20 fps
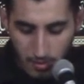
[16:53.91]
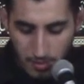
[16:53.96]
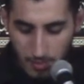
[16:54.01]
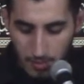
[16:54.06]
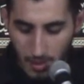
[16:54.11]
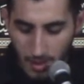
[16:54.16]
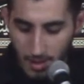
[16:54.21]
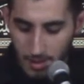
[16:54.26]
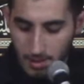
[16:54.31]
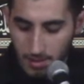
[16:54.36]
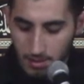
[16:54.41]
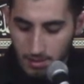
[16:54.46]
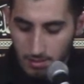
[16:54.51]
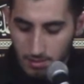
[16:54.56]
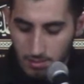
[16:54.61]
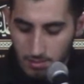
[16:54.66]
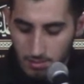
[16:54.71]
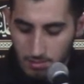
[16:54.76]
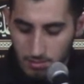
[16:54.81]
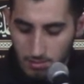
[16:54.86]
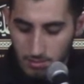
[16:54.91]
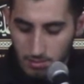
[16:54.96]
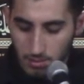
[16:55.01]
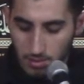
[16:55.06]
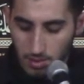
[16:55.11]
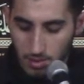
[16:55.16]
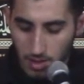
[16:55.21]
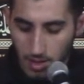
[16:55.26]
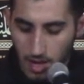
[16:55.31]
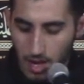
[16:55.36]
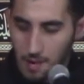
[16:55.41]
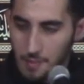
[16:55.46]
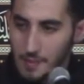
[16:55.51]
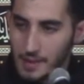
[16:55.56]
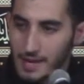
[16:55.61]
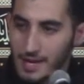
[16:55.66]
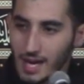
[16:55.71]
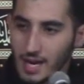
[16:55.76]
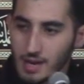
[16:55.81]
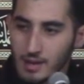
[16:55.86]
But he
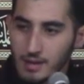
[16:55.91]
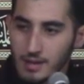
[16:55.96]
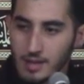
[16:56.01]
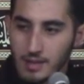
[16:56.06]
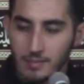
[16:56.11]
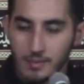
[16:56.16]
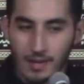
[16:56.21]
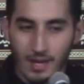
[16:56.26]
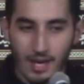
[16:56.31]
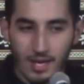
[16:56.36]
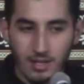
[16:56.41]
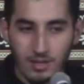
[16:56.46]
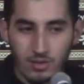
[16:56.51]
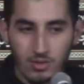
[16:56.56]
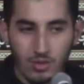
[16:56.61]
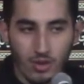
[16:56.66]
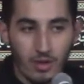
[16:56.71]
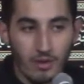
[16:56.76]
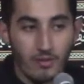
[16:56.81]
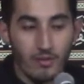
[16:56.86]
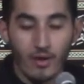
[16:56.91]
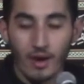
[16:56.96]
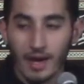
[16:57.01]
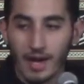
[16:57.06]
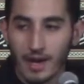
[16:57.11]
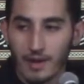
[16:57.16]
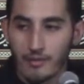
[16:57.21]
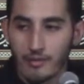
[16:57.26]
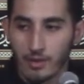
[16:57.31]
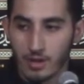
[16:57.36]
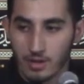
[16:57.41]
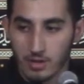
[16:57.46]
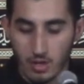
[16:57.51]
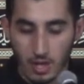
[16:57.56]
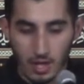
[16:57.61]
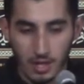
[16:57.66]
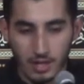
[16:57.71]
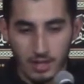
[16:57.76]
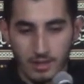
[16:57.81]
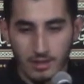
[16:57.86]
became he began to invite everyone. So
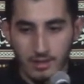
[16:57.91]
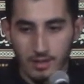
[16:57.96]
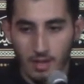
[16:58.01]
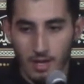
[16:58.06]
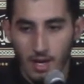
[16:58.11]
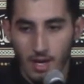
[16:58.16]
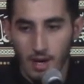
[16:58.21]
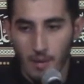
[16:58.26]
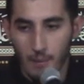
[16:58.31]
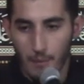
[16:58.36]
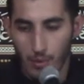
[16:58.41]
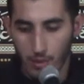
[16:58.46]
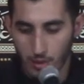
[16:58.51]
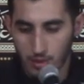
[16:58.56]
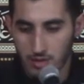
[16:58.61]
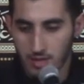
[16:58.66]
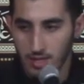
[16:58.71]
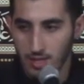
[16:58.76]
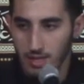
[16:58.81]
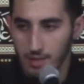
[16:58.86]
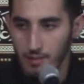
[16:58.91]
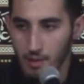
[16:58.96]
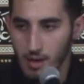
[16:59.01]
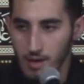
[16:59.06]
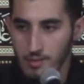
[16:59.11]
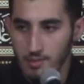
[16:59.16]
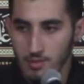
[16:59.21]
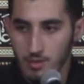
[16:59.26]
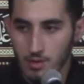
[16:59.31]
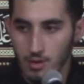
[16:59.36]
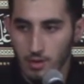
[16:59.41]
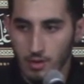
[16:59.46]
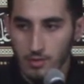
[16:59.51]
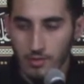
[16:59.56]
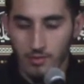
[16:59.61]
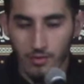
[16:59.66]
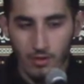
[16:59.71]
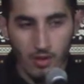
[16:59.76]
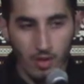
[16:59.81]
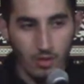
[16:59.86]
he'd personally by
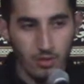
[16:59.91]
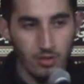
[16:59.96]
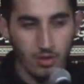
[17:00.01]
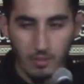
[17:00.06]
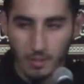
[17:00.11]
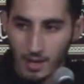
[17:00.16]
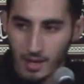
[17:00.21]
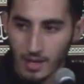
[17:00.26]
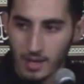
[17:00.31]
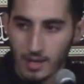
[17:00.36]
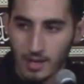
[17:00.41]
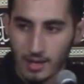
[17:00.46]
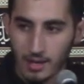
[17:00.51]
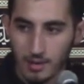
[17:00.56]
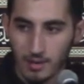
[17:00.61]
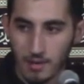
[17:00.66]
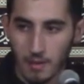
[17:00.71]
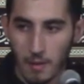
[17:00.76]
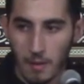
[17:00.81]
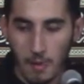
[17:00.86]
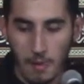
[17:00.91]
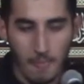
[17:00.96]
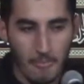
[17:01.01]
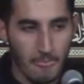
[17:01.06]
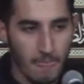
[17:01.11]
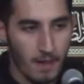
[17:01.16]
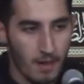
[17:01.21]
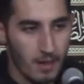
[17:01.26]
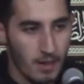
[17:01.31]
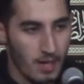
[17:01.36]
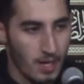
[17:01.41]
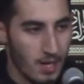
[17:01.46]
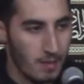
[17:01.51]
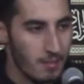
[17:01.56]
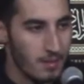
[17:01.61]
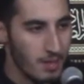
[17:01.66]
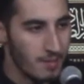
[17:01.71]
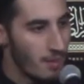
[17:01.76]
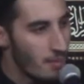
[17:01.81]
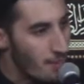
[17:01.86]
himself go to Mecca him
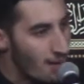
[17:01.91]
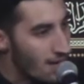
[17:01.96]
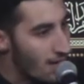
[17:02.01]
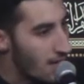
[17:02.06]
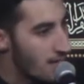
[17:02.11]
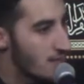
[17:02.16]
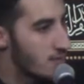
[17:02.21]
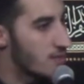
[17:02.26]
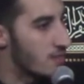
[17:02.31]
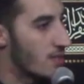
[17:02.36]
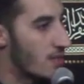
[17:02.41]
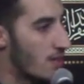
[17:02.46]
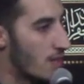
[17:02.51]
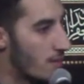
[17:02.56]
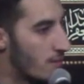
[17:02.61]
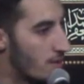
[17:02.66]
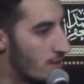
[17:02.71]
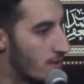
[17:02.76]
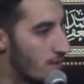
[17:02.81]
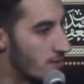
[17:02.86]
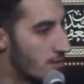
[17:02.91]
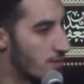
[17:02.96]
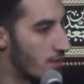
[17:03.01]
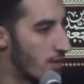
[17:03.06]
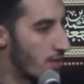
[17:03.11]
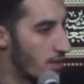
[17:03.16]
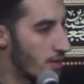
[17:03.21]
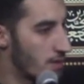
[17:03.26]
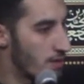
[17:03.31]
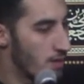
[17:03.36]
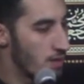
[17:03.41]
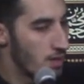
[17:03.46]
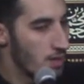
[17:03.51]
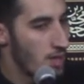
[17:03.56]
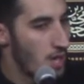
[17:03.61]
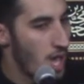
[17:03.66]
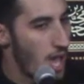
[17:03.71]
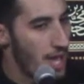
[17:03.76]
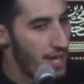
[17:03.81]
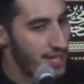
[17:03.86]
and Imam Ali alayhi salam, and,
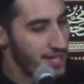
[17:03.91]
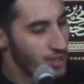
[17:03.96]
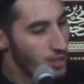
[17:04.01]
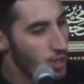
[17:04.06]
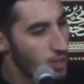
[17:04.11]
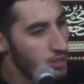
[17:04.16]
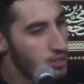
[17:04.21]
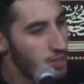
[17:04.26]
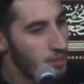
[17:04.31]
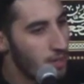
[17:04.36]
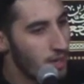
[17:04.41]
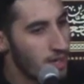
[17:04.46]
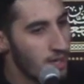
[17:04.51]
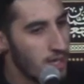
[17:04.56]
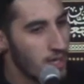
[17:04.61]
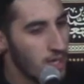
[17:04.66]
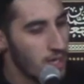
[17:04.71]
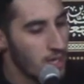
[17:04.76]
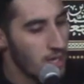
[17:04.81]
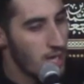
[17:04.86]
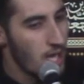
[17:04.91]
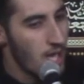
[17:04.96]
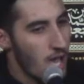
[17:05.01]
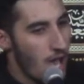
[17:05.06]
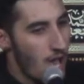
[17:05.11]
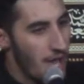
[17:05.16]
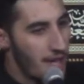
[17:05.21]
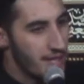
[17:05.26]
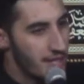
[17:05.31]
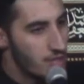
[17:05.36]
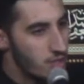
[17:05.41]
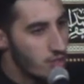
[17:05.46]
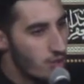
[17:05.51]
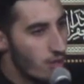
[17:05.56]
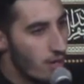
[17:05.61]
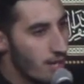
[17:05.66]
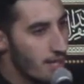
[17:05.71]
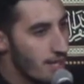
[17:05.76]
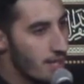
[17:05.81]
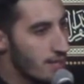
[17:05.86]
and he'd go to Mecca and he'd
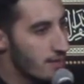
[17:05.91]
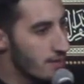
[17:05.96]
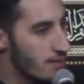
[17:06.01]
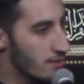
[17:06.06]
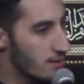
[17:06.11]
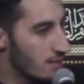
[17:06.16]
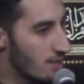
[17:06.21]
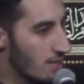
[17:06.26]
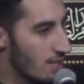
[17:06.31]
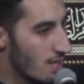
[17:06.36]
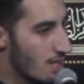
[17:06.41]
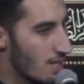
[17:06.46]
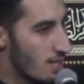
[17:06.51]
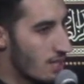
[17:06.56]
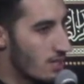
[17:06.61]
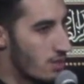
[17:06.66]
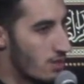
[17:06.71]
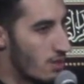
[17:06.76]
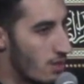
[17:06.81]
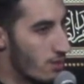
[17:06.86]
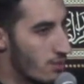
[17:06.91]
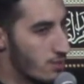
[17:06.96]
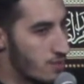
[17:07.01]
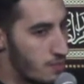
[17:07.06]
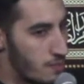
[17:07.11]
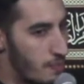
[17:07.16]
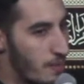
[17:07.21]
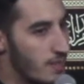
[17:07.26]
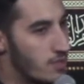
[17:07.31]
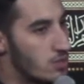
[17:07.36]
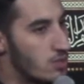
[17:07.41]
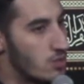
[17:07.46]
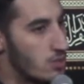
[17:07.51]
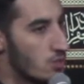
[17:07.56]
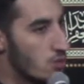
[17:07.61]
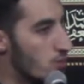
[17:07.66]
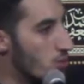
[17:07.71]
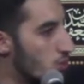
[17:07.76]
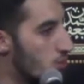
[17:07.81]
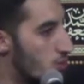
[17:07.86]
try and, you know, speak to the
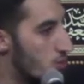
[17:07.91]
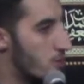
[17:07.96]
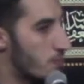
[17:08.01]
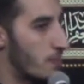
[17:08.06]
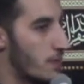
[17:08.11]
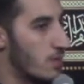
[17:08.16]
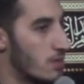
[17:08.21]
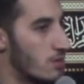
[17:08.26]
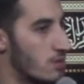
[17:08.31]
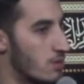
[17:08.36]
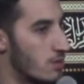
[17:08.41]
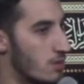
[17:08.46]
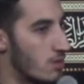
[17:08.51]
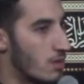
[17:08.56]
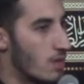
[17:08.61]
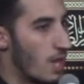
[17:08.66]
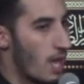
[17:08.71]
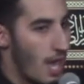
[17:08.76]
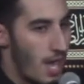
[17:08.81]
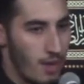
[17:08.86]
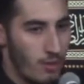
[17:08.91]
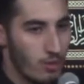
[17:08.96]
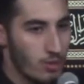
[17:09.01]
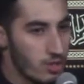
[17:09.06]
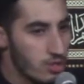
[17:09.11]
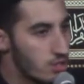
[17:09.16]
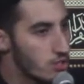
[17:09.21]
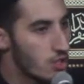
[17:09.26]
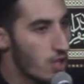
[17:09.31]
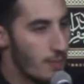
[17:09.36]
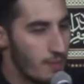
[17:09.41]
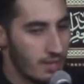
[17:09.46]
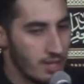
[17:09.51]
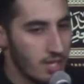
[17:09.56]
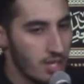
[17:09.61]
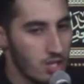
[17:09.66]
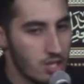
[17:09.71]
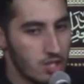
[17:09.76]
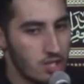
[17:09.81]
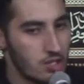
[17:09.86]
youth, speak to, he wouldn't stop, he
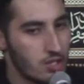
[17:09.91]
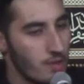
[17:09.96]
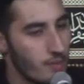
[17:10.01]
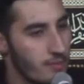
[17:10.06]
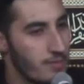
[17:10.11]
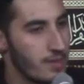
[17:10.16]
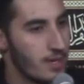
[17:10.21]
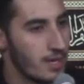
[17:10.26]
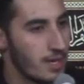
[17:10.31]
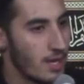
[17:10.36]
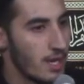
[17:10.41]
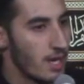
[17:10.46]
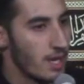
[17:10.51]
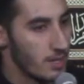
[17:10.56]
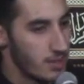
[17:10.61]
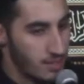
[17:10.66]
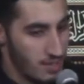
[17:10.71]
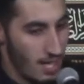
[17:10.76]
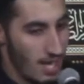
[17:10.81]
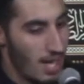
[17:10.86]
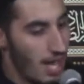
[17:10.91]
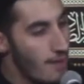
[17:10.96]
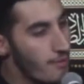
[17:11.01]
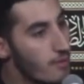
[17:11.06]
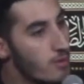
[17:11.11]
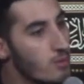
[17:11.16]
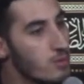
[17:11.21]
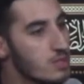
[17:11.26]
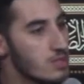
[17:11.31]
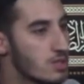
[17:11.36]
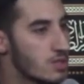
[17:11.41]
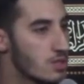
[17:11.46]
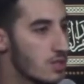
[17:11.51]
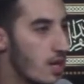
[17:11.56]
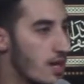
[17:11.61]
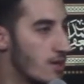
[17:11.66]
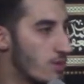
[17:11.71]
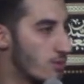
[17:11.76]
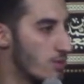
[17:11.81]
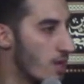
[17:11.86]
didn't just stop there. so everyone was
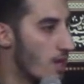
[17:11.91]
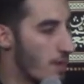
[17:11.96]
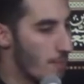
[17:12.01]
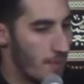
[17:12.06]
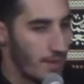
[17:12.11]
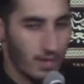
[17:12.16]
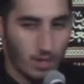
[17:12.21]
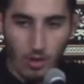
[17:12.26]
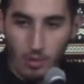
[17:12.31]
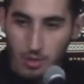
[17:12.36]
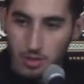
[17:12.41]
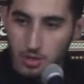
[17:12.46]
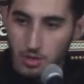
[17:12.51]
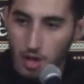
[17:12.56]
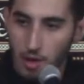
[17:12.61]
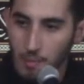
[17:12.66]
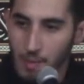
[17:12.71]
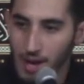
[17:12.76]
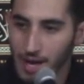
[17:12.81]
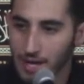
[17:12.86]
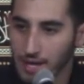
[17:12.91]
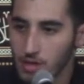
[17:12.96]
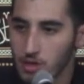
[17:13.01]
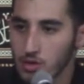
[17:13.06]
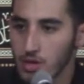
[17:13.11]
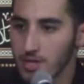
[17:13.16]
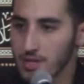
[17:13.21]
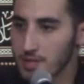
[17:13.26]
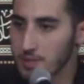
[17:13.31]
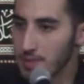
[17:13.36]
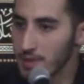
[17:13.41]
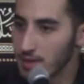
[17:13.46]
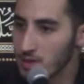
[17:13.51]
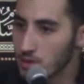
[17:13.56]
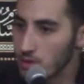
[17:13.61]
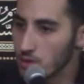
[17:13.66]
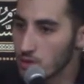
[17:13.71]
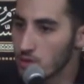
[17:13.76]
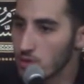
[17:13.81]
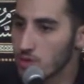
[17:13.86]
exiled, but he'd always go back and he'd try to speak to
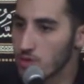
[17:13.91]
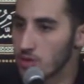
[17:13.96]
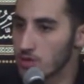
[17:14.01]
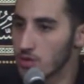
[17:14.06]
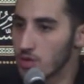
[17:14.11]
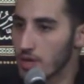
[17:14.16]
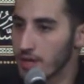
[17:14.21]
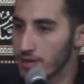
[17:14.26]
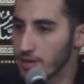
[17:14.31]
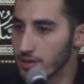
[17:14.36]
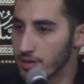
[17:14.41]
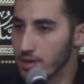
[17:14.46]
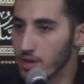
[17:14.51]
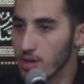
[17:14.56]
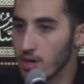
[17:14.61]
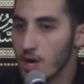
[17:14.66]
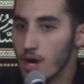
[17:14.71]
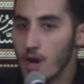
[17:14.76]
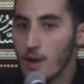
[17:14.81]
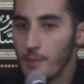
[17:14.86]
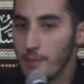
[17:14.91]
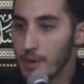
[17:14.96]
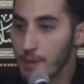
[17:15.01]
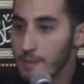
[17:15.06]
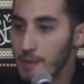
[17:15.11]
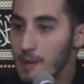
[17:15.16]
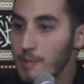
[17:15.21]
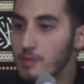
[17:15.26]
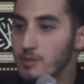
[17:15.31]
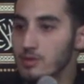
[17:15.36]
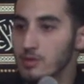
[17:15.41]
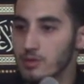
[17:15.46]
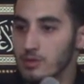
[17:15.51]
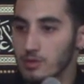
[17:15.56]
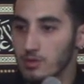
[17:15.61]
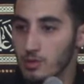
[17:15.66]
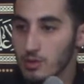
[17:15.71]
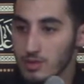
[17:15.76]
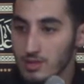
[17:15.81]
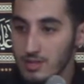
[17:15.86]
the youth and try and, you know, bring people to,
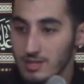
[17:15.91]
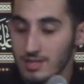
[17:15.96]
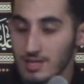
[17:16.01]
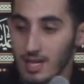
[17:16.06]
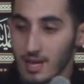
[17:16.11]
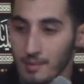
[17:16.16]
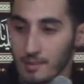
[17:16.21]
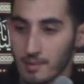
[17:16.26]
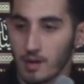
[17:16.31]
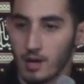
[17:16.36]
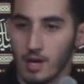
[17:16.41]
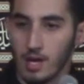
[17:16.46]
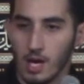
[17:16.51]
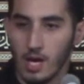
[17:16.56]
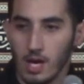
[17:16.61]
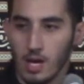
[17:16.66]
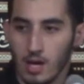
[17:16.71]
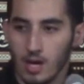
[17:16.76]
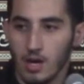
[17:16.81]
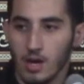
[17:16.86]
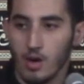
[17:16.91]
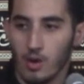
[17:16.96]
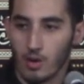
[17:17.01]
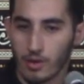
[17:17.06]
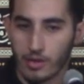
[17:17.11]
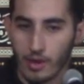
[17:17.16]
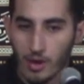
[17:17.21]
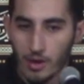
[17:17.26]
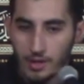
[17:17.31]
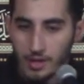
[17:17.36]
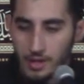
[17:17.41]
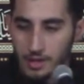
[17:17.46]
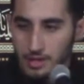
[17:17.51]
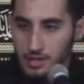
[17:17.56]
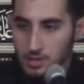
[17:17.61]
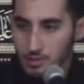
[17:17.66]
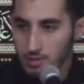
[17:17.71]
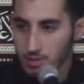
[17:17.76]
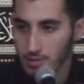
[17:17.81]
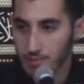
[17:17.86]
towards Islam. Although the,
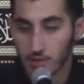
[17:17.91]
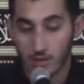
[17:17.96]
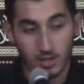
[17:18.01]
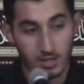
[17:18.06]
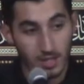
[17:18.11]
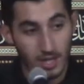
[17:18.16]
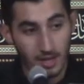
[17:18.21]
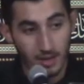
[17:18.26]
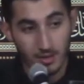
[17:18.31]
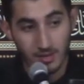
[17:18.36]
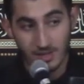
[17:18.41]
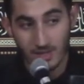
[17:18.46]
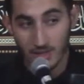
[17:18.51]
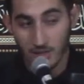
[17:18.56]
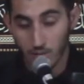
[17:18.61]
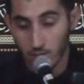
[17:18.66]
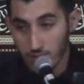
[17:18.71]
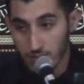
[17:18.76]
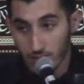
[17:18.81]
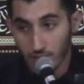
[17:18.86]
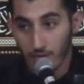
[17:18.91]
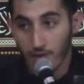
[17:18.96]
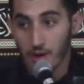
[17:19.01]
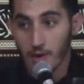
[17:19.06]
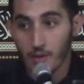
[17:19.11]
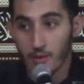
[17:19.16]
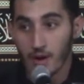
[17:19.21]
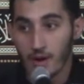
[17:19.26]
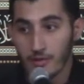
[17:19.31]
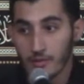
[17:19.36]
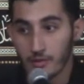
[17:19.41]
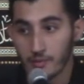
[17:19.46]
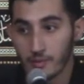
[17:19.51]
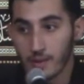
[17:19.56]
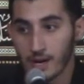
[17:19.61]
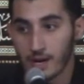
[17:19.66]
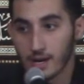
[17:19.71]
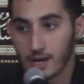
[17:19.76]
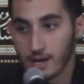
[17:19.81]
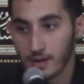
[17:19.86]
this was, because like I said, he wasn't far away from
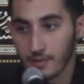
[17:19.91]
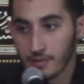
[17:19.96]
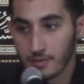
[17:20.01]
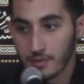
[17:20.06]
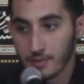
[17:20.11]
Mecca.